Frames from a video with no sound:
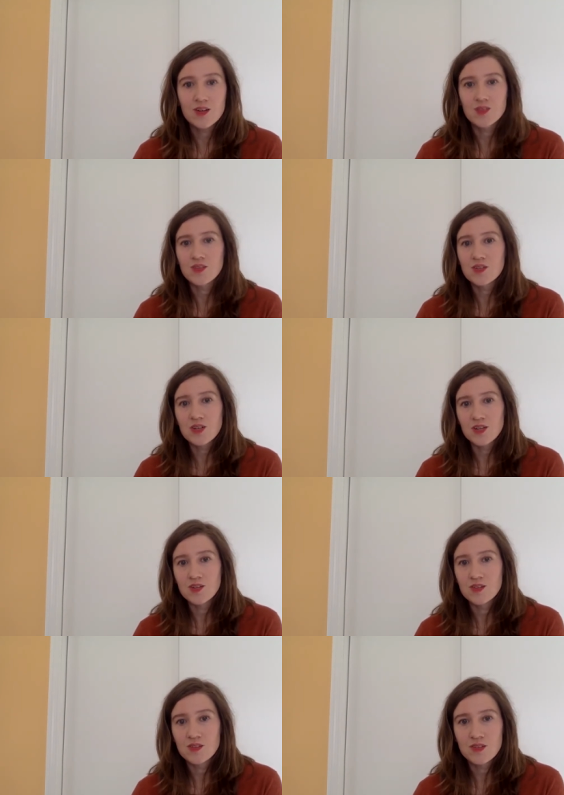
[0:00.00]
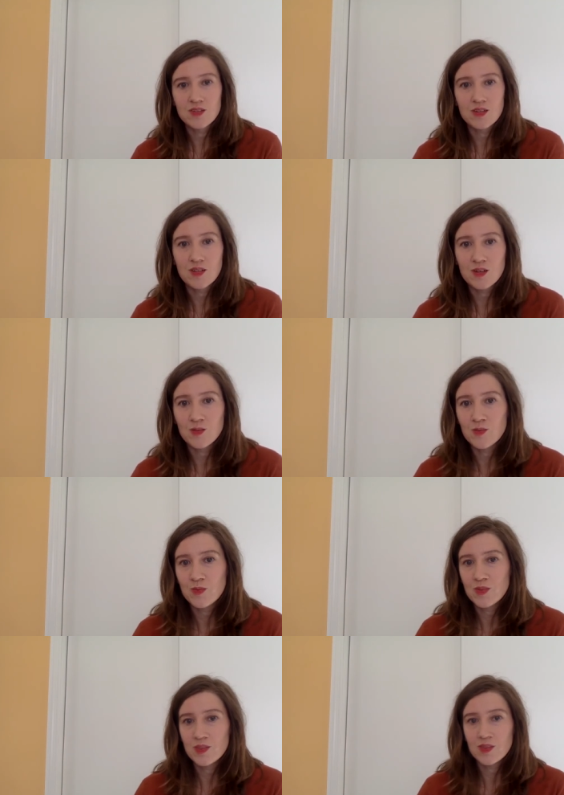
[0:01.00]
decisions.
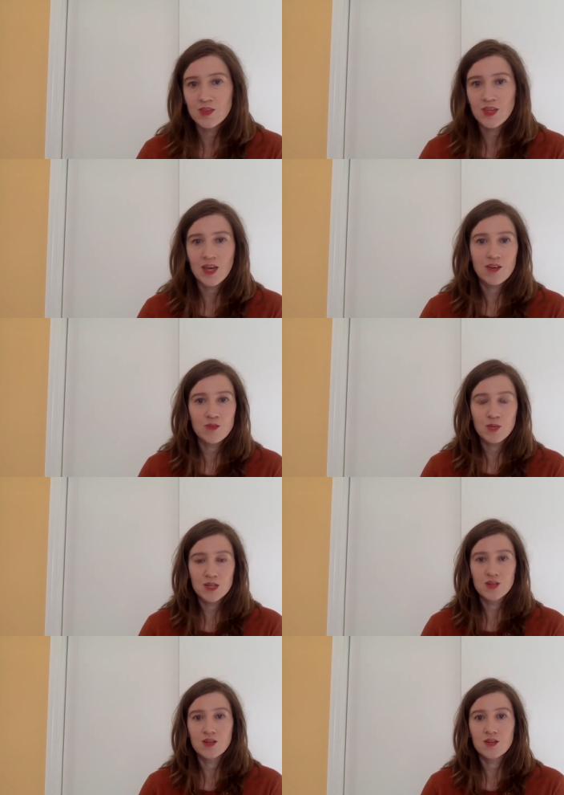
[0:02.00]
They have been,